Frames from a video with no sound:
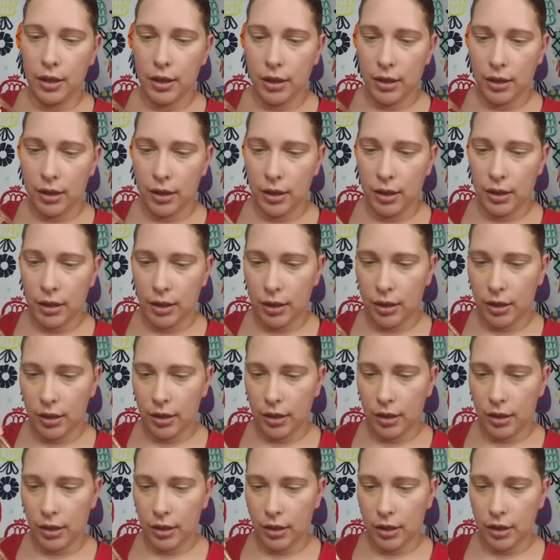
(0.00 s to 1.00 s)
get
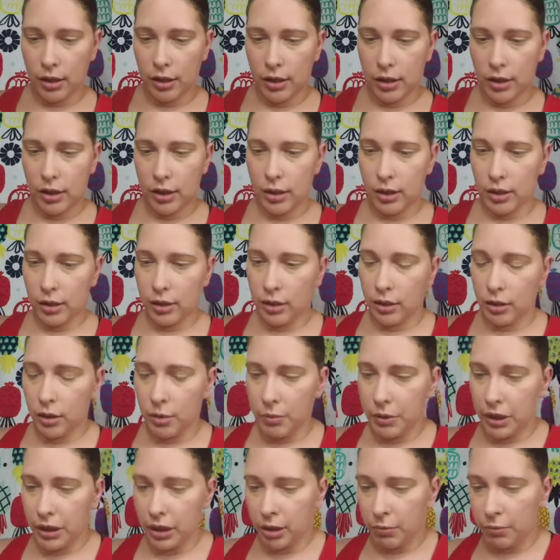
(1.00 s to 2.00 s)
a little bit
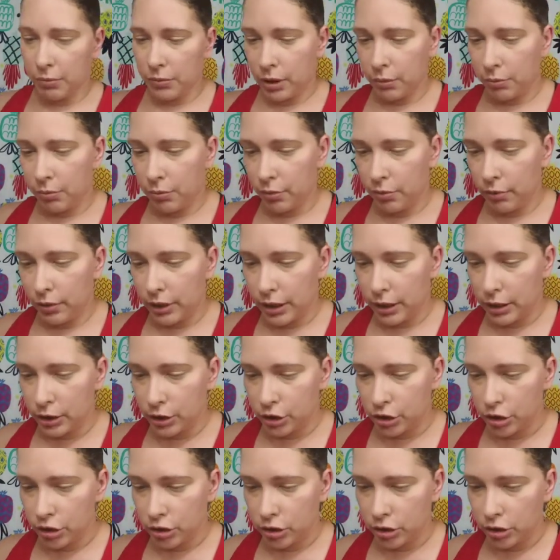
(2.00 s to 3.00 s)
on my
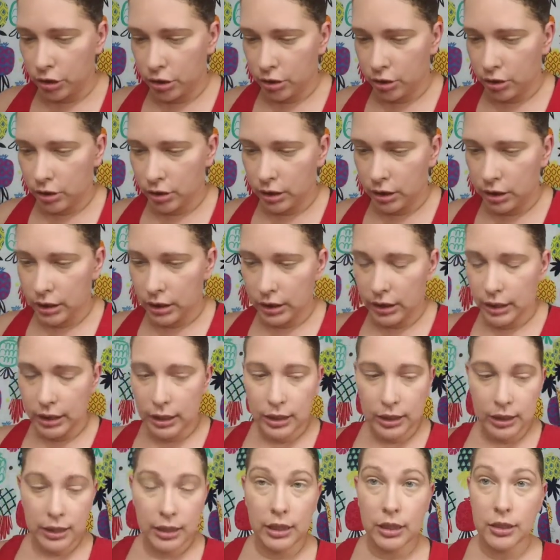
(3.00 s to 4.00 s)
brush, and
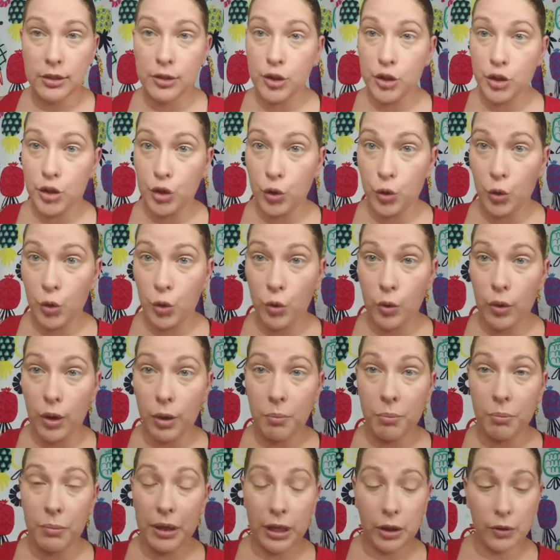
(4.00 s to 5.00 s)
then do my
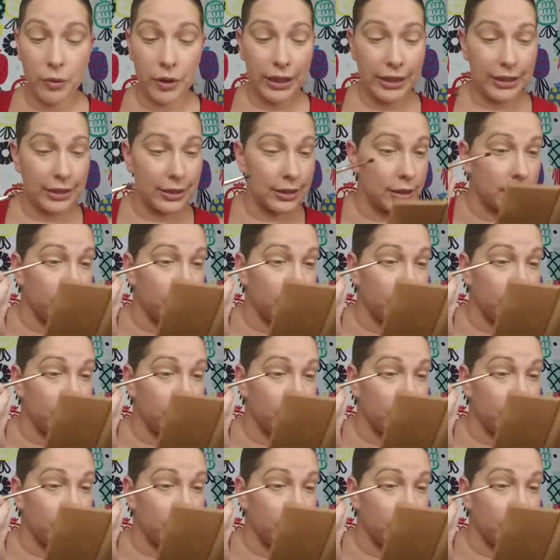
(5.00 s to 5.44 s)
crease.